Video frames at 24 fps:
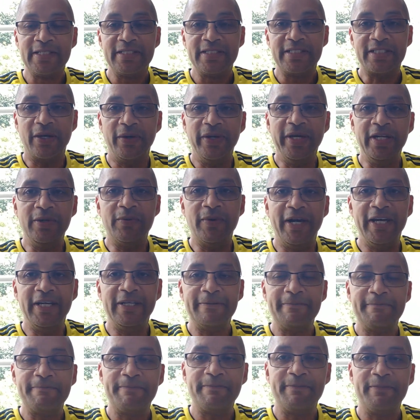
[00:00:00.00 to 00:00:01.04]
So anyway,
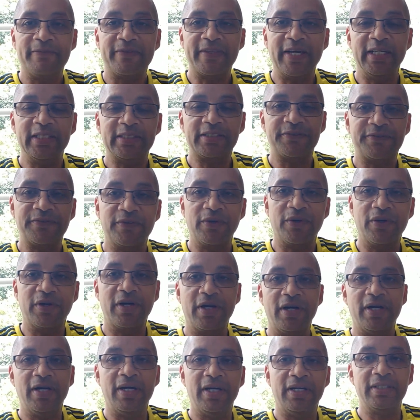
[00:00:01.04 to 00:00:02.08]
thanks
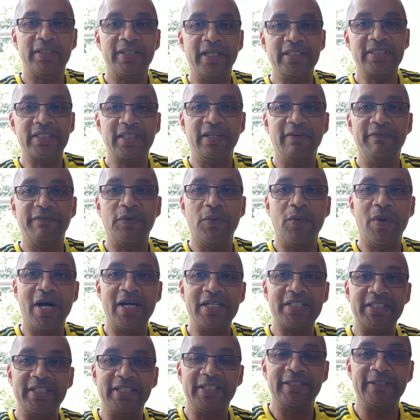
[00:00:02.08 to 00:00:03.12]
again for
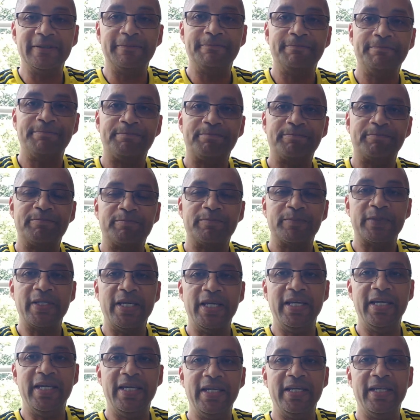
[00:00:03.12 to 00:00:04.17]
watching,
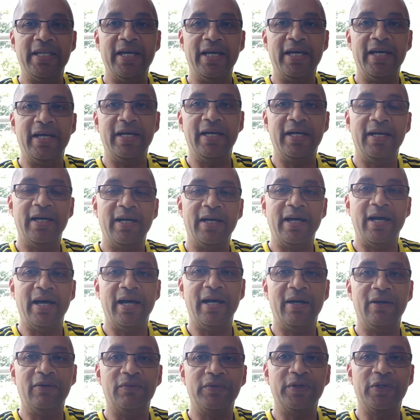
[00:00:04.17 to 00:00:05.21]
and
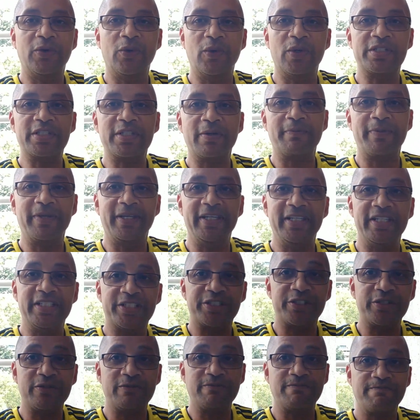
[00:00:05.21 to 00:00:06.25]
I'll record something again
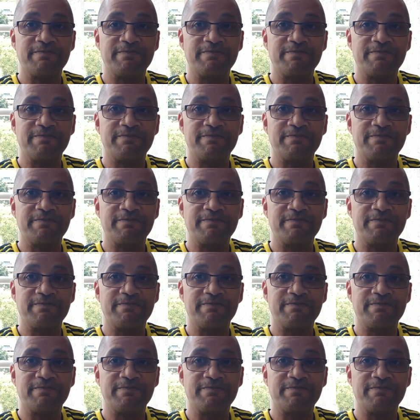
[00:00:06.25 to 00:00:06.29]
soon.